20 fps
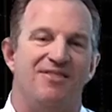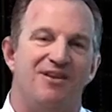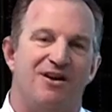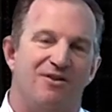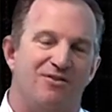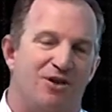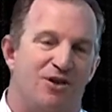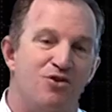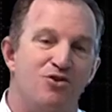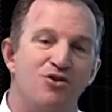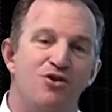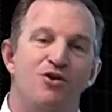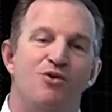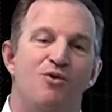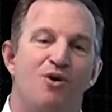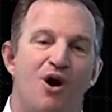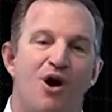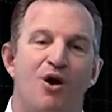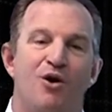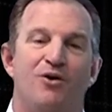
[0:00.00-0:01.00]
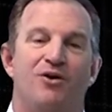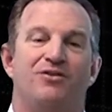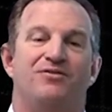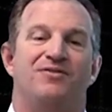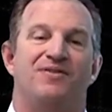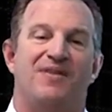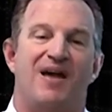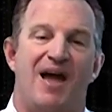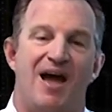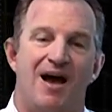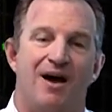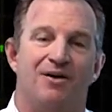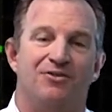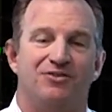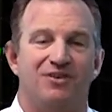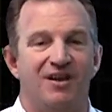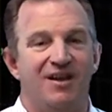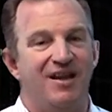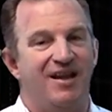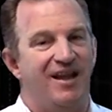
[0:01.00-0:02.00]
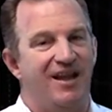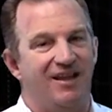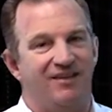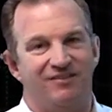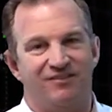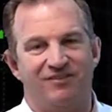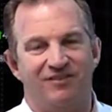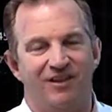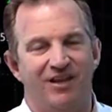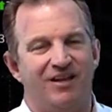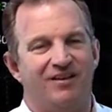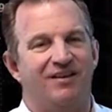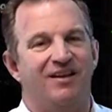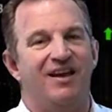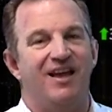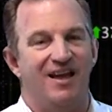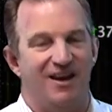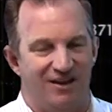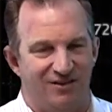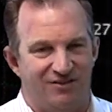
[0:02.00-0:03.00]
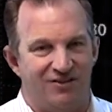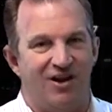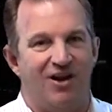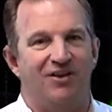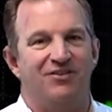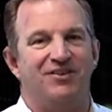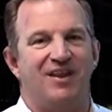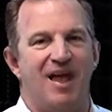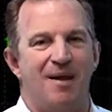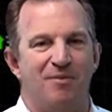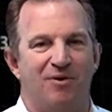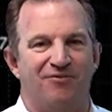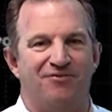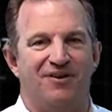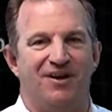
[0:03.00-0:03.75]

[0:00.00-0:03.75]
and they're the new owners of the house. It's slick, and it's called table